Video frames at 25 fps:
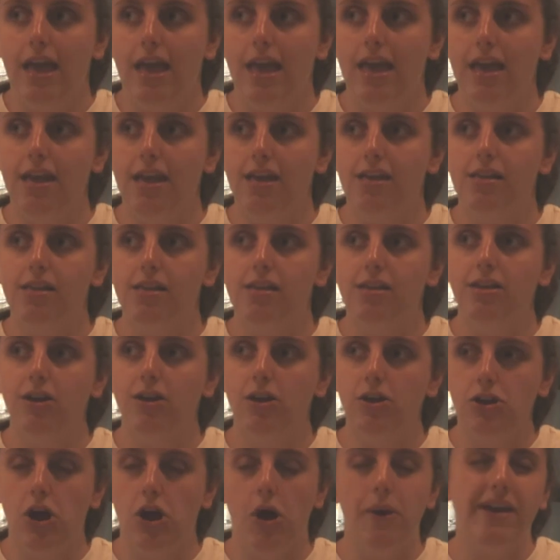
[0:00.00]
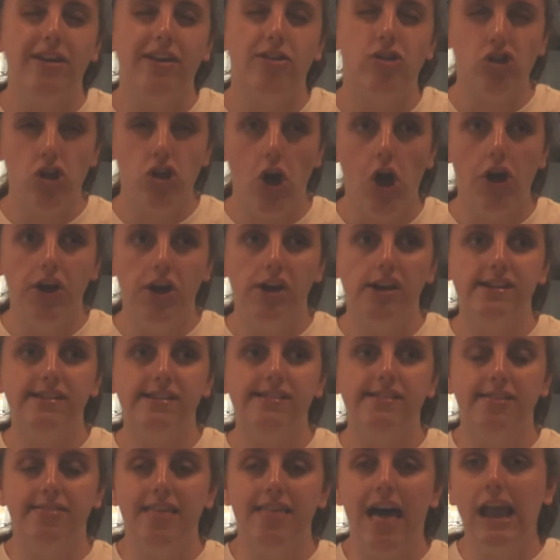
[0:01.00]
it, you know, it
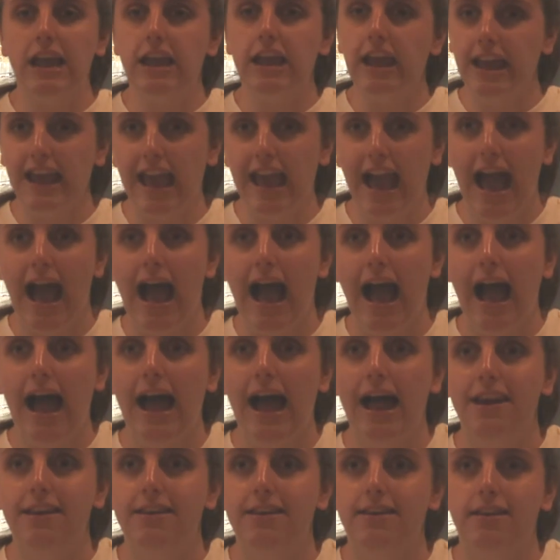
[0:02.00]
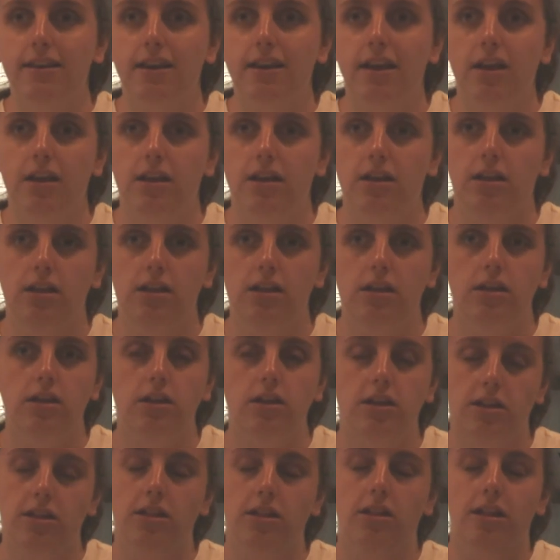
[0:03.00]
shows that you can
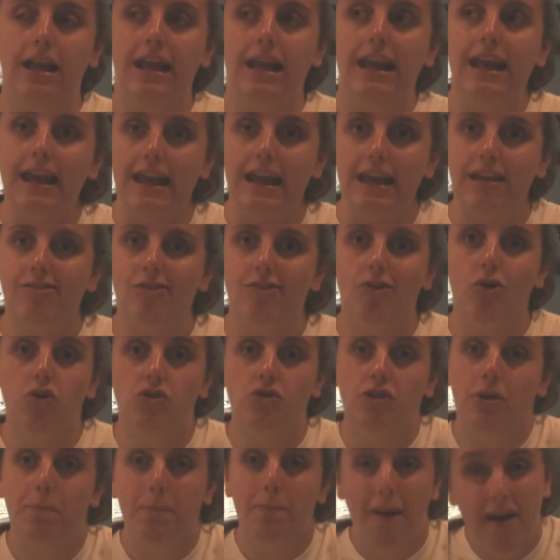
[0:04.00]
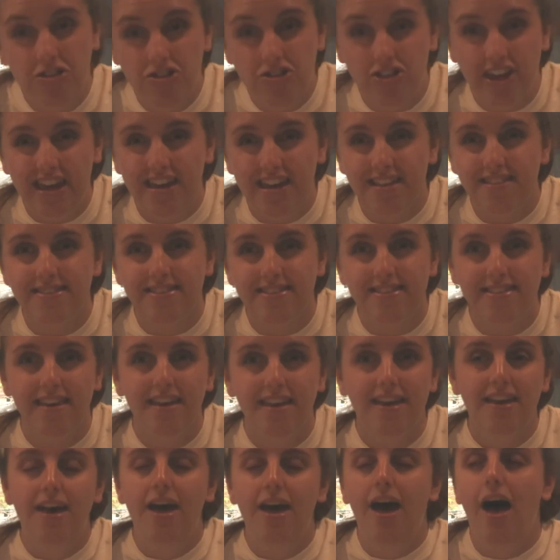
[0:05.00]
eat on a budget.
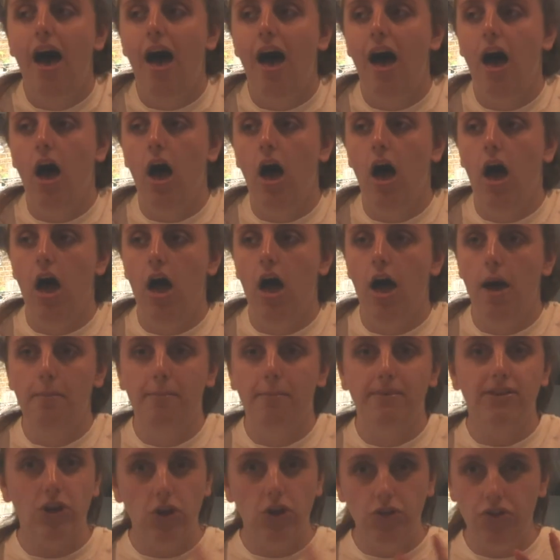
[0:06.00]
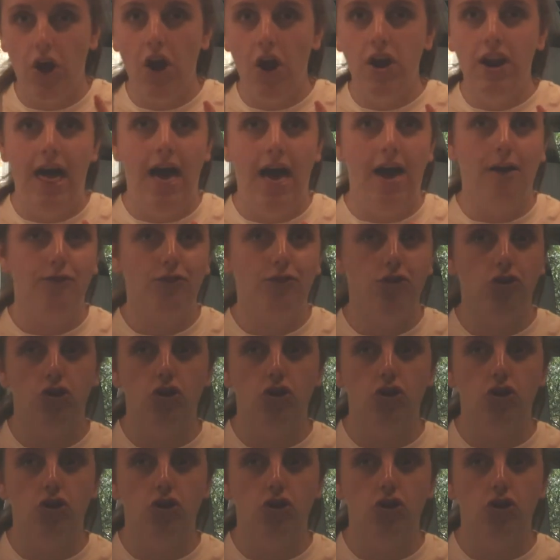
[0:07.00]
You don't have to